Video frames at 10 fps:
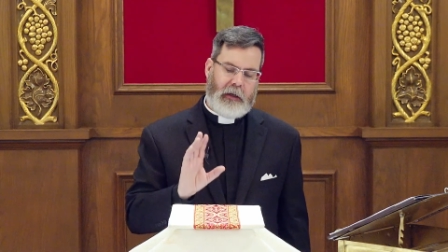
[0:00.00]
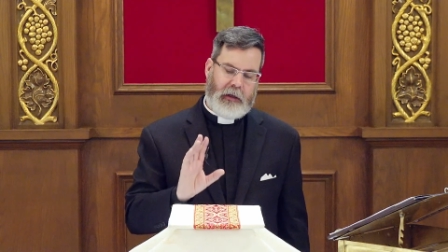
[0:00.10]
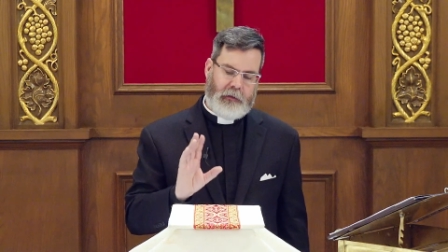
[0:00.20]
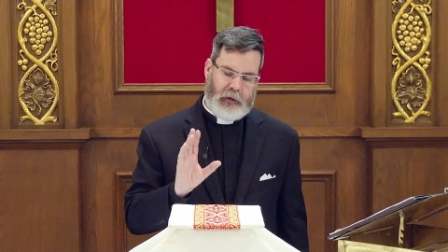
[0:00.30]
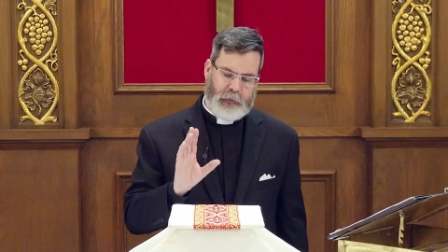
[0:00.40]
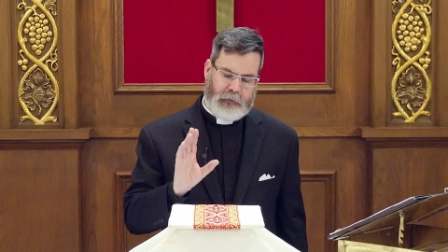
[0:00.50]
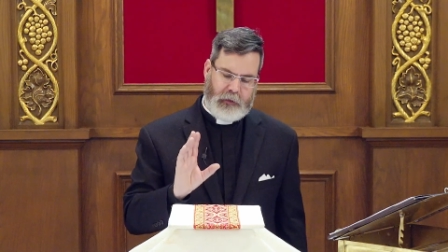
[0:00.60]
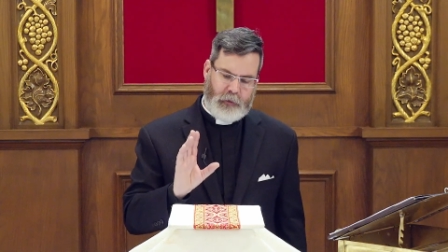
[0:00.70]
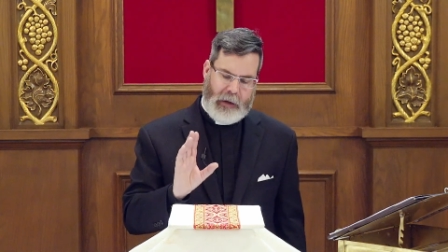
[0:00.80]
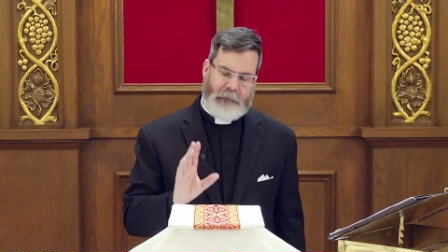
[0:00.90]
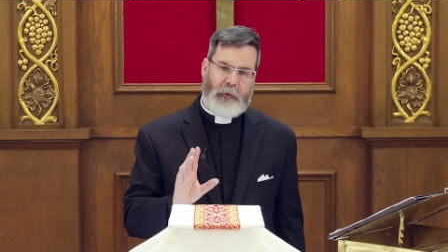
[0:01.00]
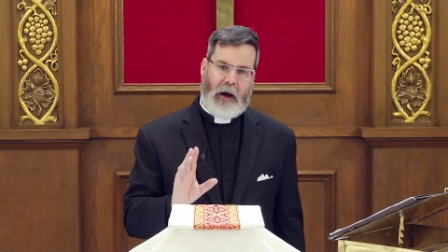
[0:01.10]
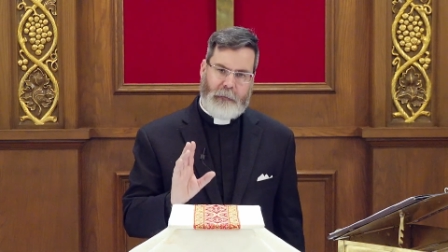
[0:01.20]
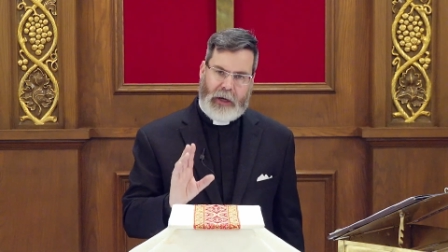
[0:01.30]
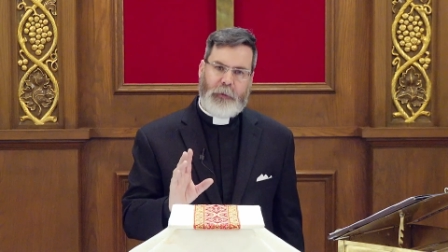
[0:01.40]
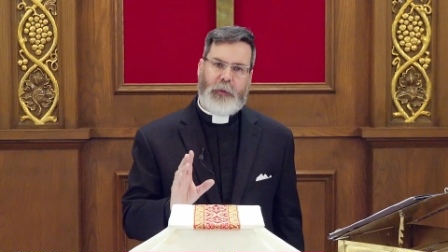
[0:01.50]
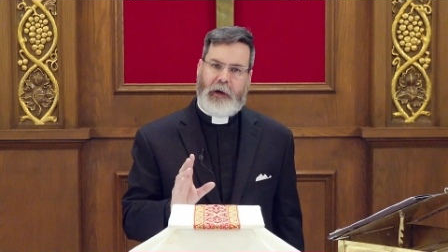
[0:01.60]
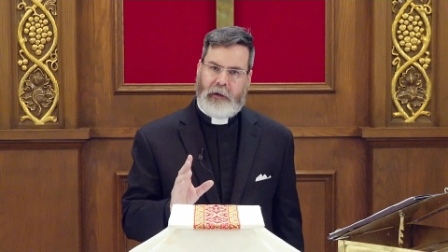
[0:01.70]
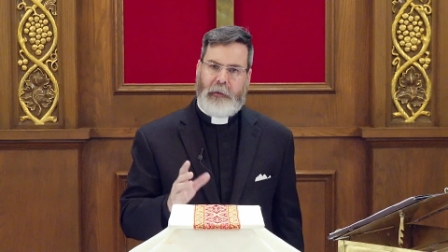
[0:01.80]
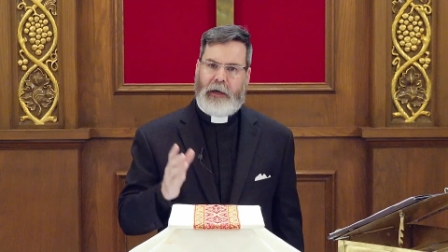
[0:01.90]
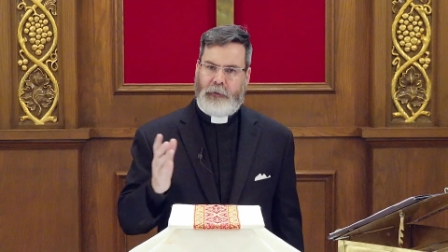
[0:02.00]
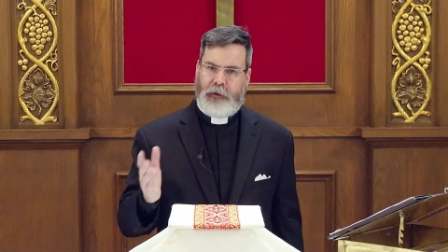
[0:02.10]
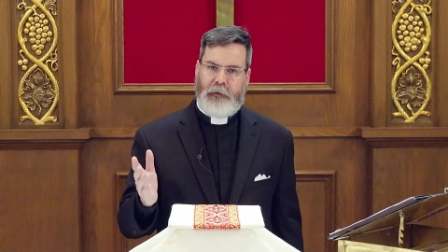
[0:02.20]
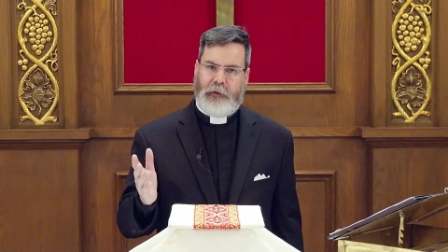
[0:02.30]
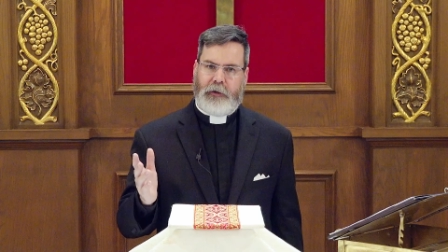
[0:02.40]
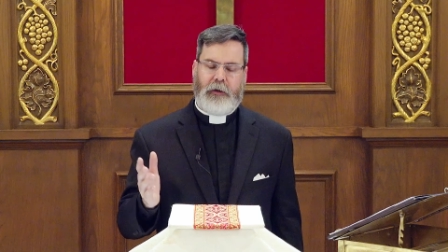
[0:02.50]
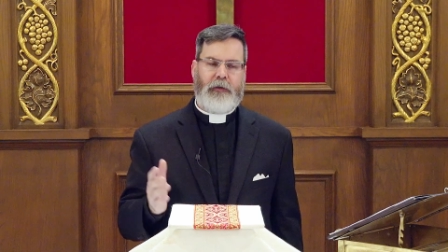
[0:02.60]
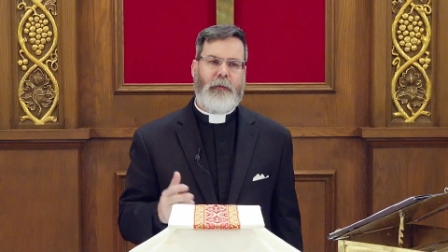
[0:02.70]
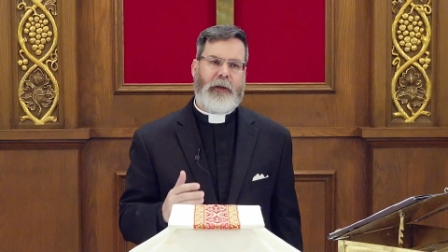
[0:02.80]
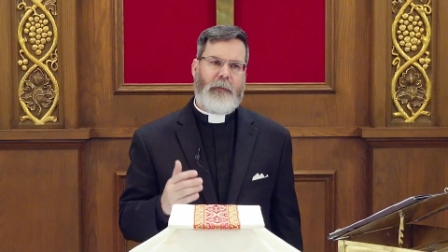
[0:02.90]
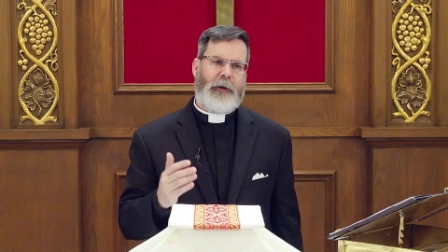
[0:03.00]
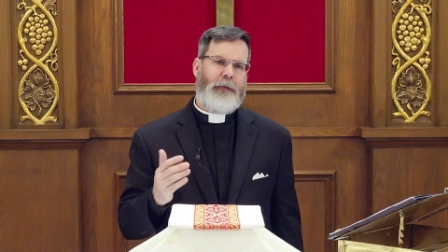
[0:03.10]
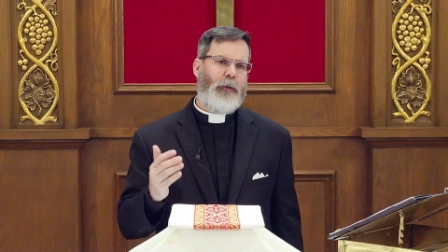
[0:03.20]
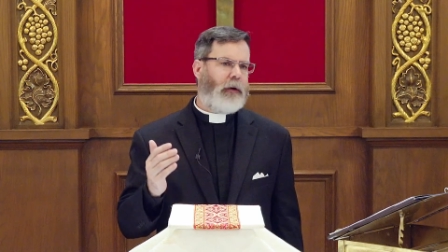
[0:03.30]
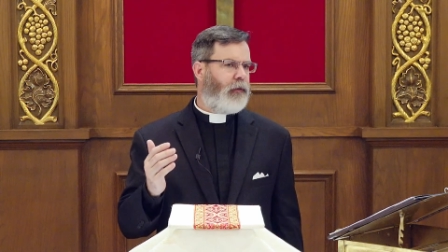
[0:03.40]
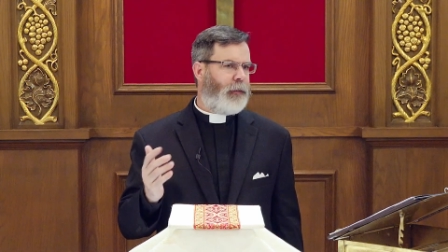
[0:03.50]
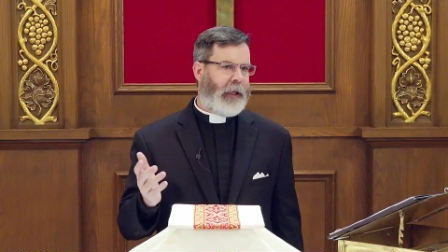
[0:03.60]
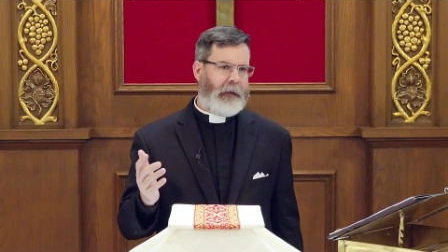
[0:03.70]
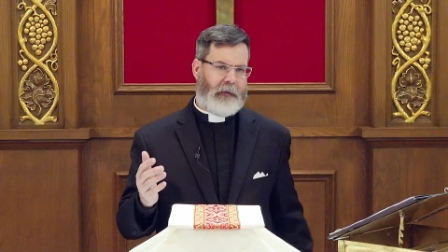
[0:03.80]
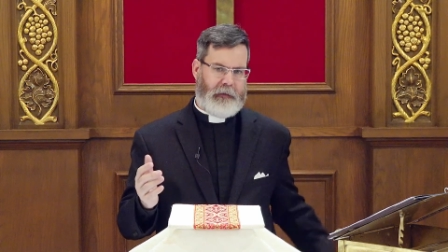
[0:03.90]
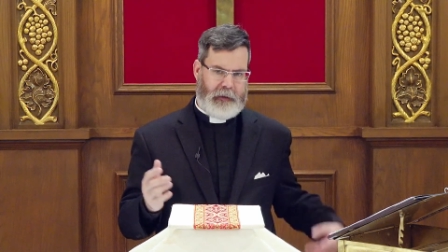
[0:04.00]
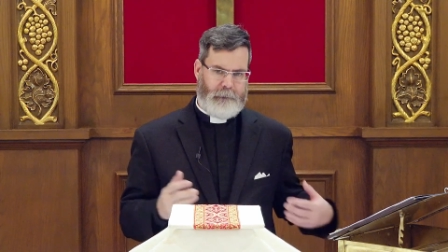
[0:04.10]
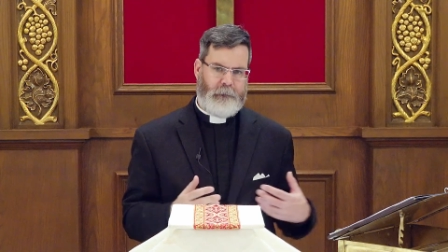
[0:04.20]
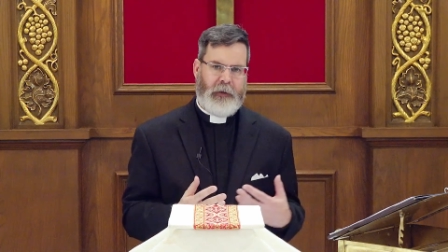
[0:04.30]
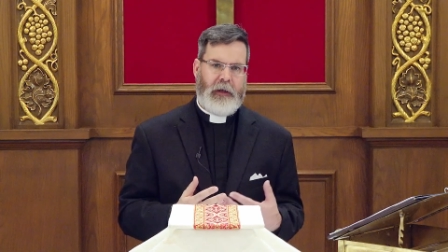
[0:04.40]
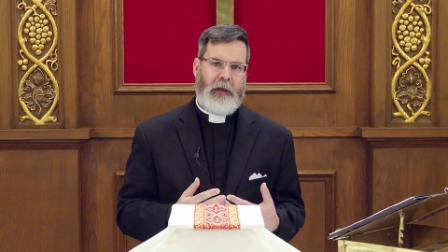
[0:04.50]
If you have about the right amount and then you're consuming it, but if you explain to them